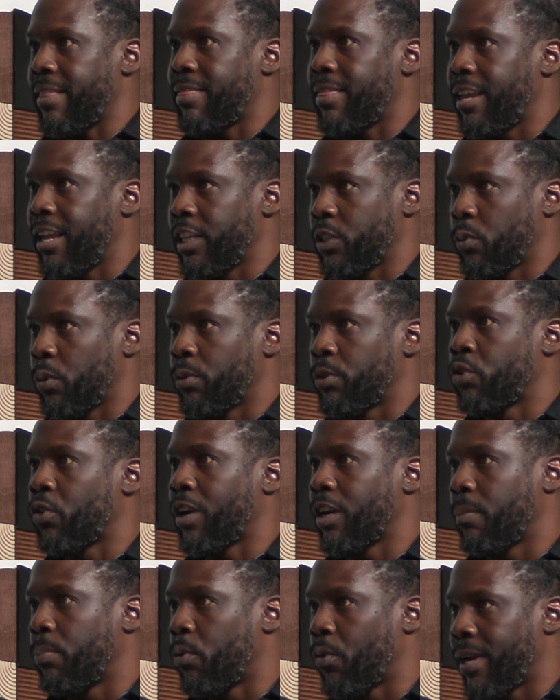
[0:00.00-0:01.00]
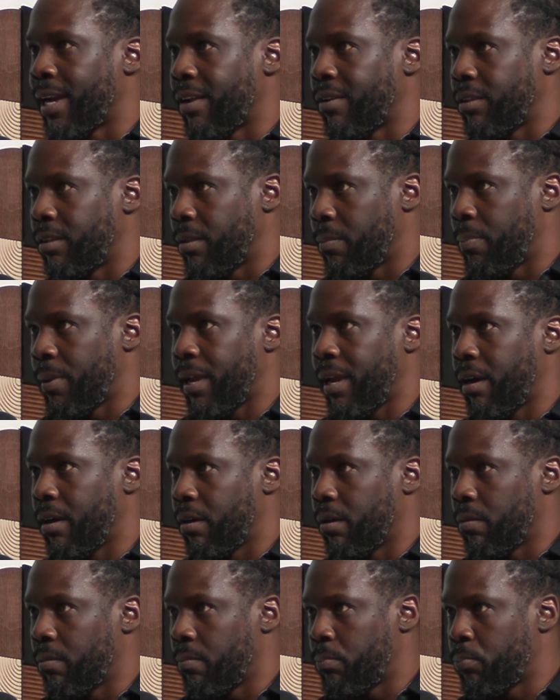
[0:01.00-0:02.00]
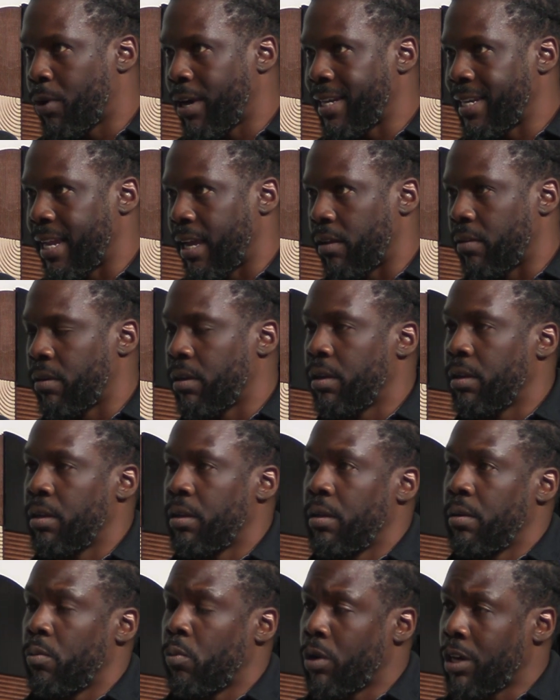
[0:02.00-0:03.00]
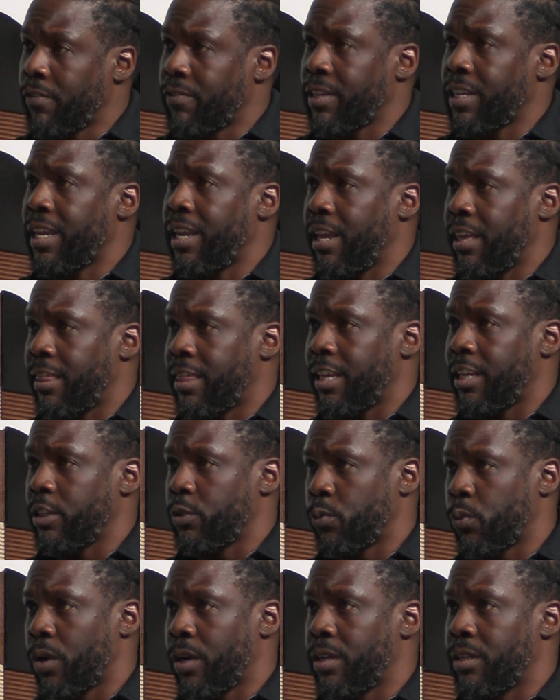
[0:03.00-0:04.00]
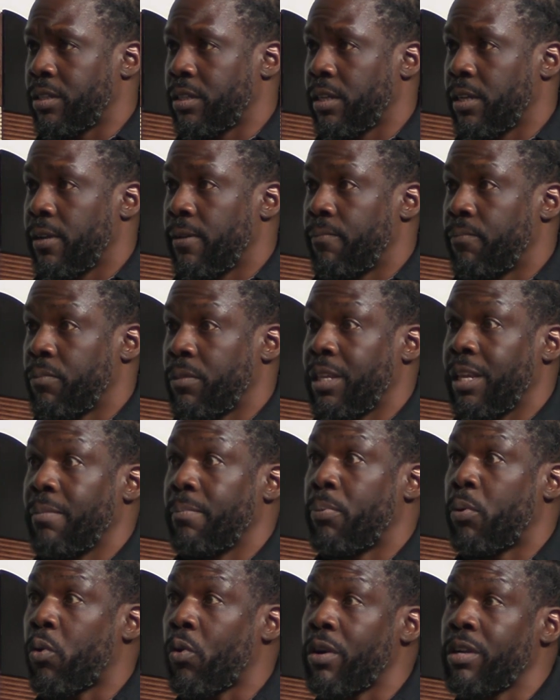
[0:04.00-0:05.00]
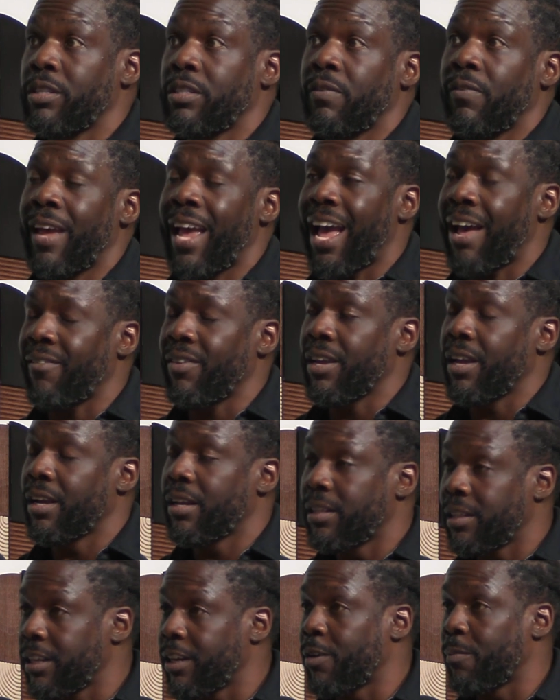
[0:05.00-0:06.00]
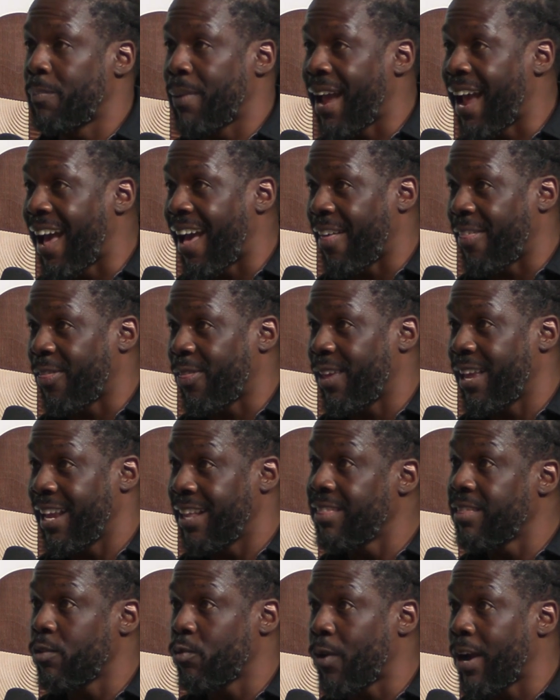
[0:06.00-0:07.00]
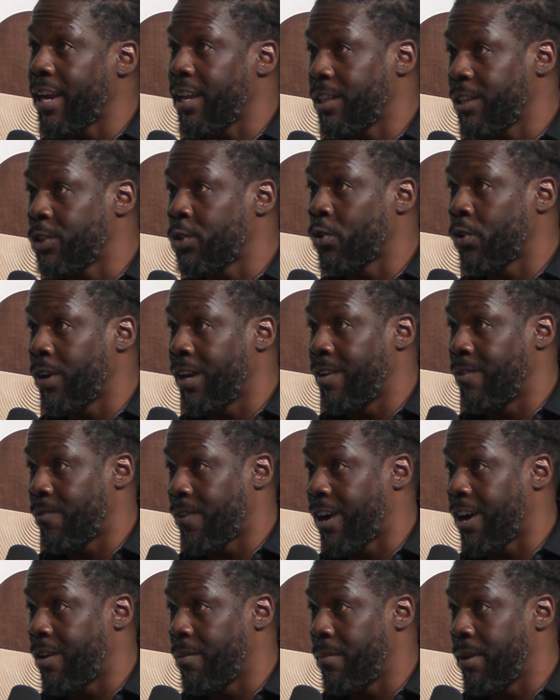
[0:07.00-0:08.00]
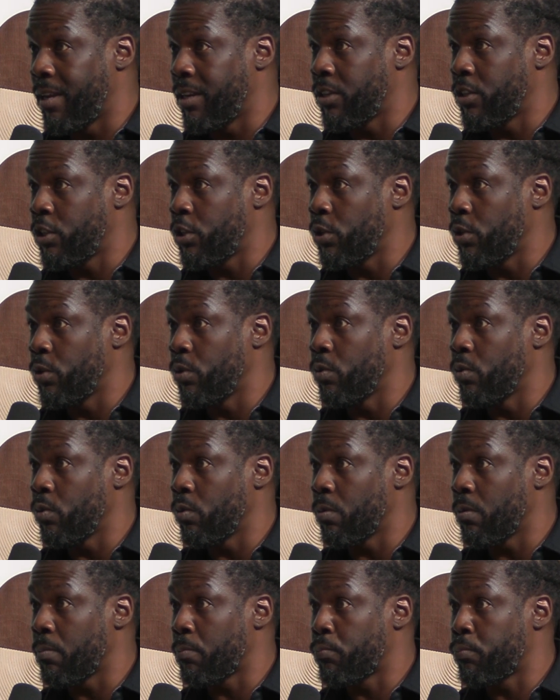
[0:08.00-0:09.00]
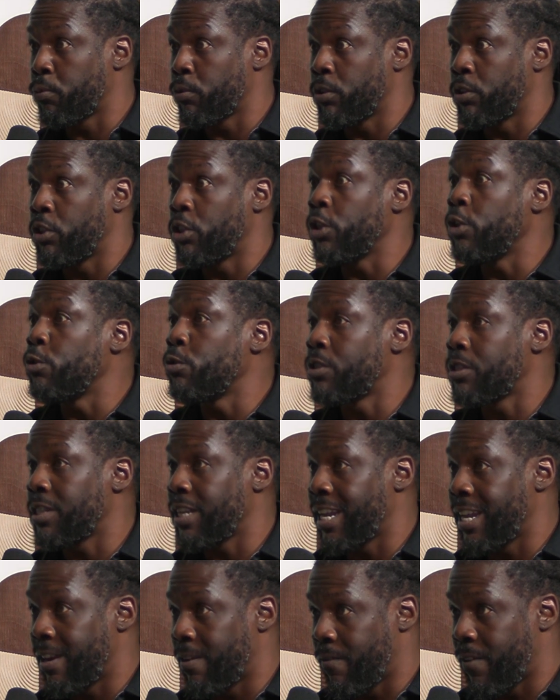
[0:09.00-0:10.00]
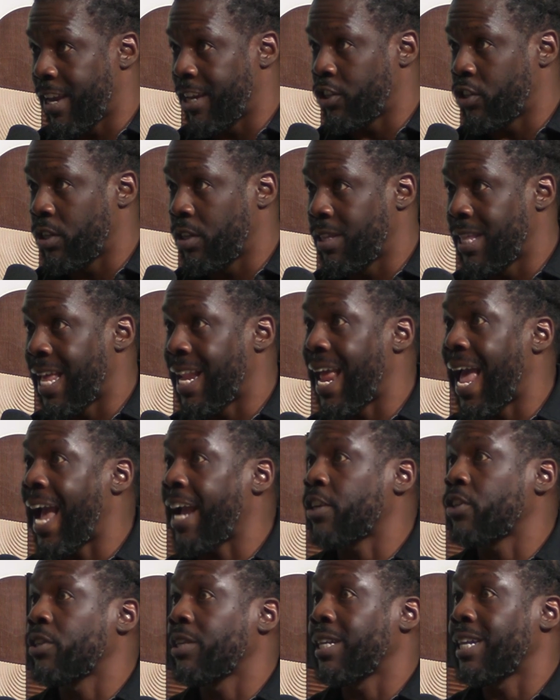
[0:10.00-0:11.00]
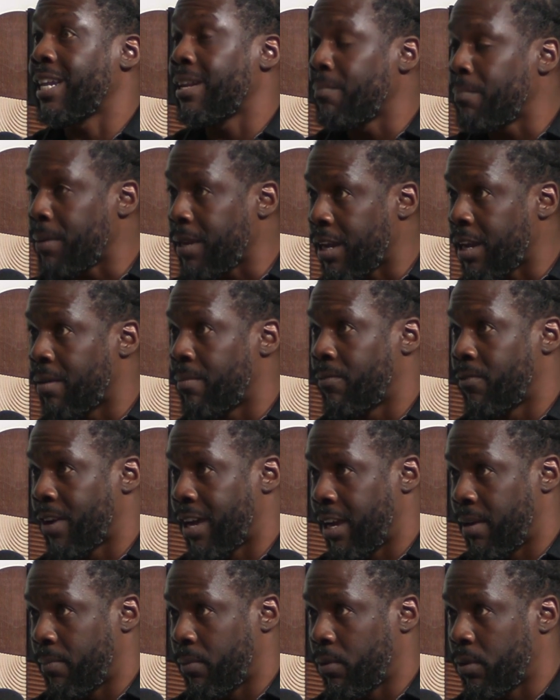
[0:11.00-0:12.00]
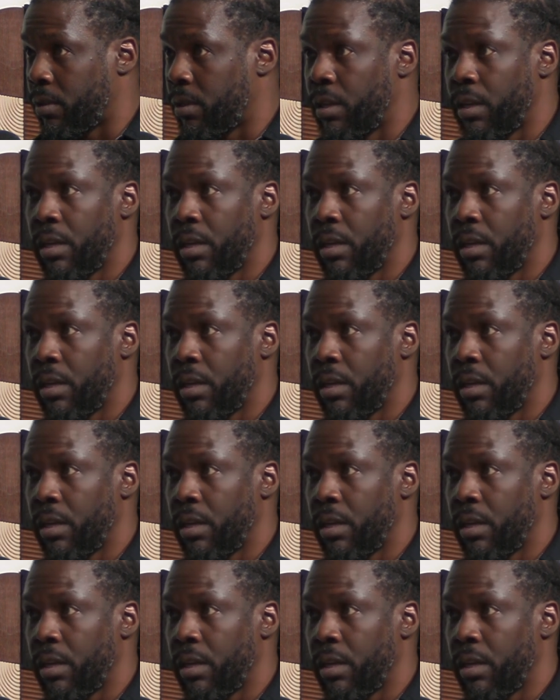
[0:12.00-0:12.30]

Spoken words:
things we were trying to point out in the Pear breakdown. One of the key things was the importance of having a clear path in the regulatory environment to produce innovation that actually can become viable.